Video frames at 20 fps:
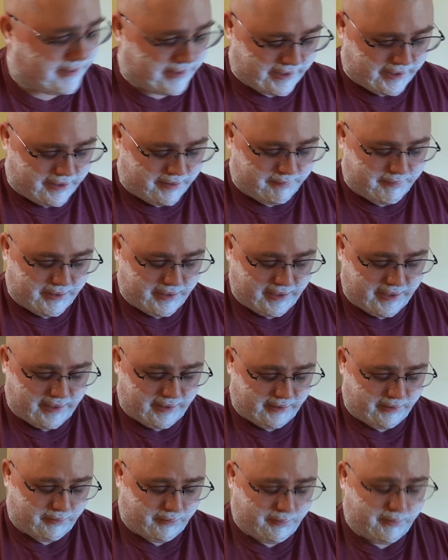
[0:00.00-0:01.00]
They come in a
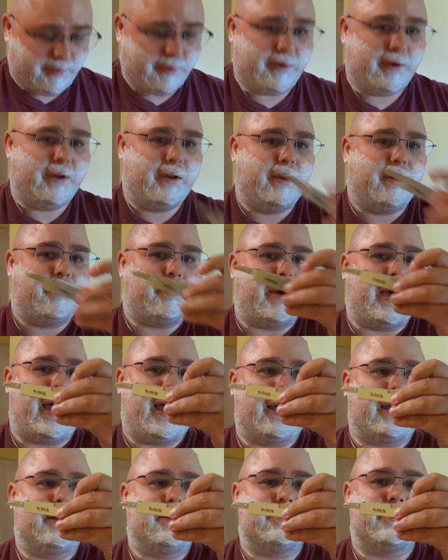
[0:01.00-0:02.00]
yellow
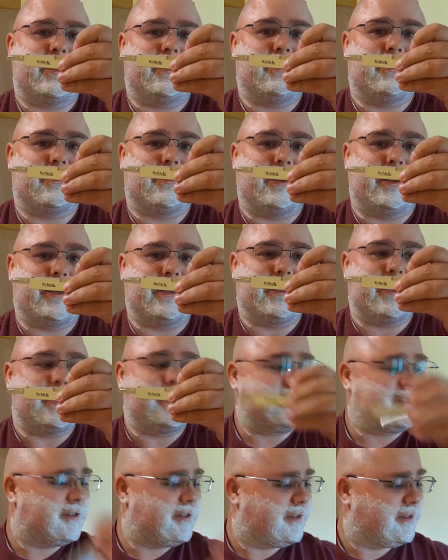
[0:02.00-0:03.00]
package. They look like
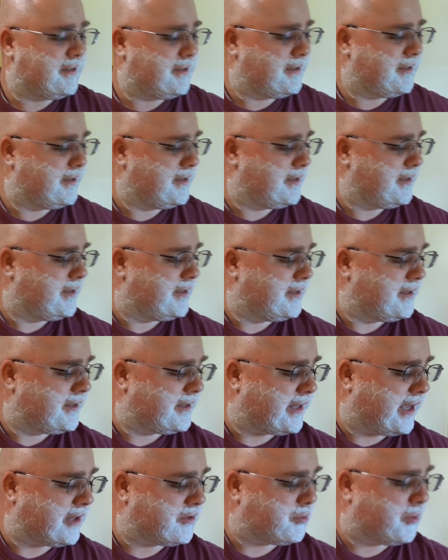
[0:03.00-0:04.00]
this.
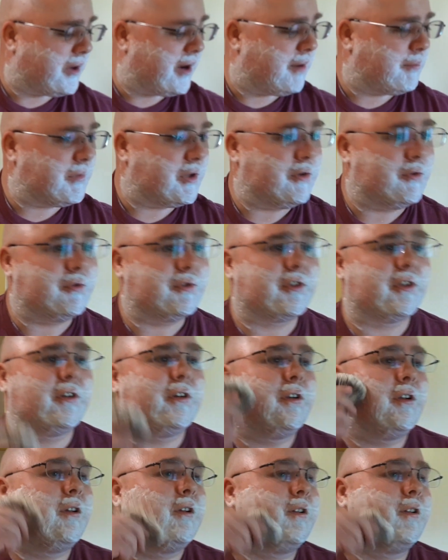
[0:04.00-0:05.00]
That's what I'm using.